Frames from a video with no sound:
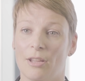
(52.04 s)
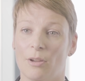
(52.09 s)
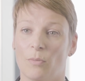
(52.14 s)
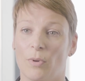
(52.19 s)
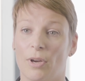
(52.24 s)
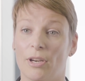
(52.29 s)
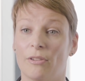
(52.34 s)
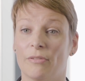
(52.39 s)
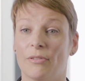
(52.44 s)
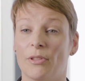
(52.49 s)

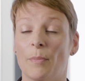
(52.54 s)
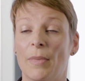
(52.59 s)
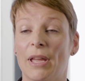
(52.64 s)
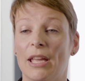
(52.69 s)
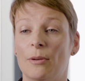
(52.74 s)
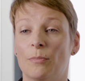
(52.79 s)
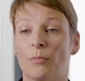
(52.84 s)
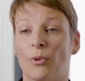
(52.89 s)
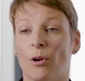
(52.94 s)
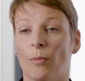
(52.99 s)
One of the
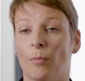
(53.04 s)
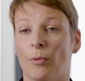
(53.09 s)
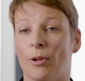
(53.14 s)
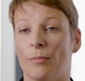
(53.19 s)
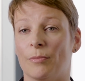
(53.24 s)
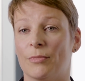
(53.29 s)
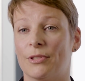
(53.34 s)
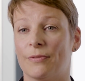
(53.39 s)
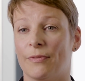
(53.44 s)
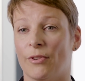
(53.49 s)
main
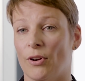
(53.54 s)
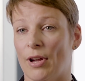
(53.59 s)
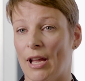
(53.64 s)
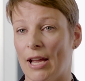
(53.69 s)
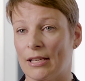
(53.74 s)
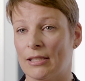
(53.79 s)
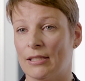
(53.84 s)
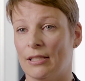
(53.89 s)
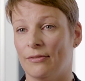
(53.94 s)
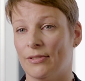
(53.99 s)
problems for
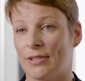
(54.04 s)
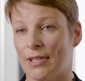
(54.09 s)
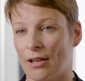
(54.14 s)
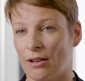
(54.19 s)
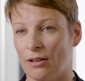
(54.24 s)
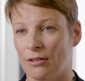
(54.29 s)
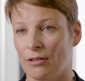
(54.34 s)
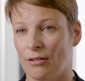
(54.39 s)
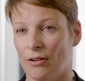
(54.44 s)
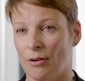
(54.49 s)
active
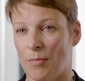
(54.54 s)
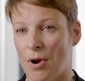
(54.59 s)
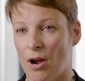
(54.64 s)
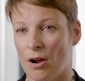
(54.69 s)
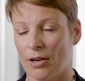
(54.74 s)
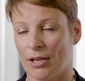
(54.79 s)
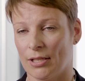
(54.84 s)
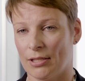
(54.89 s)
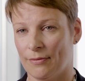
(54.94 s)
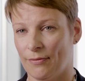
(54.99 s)
secondary
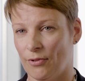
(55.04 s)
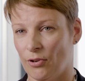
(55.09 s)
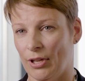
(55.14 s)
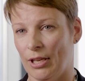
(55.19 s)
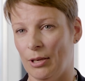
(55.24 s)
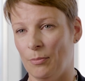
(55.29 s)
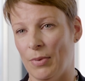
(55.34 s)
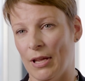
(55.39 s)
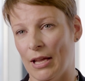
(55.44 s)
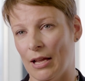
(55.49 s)
markets for
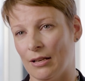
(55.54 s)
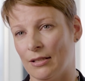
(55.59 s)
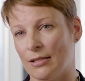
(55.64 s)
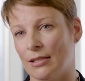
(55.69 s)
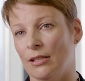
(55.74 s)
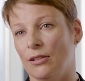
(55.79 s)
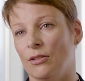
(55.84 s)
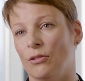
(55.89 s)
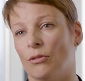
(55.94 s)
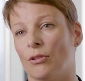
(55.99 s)
NPLs
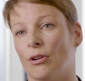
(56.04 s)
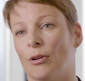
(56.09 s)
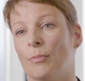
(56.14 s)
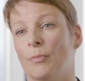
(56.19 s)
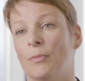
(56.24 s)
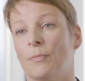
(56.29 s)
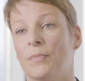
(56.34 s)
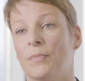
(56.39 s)
in Europe